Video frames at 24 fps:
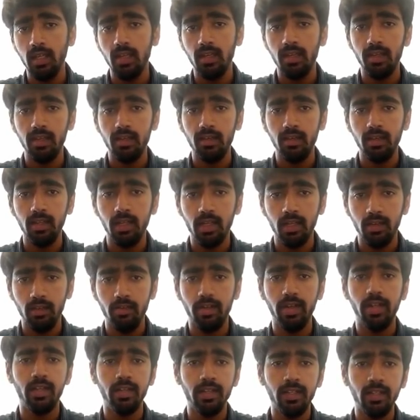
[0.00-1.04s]
And
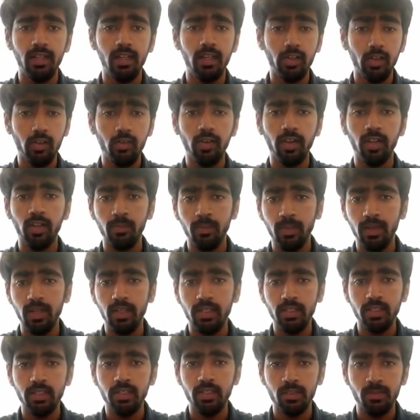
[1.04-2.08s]
regarding letter recommendation,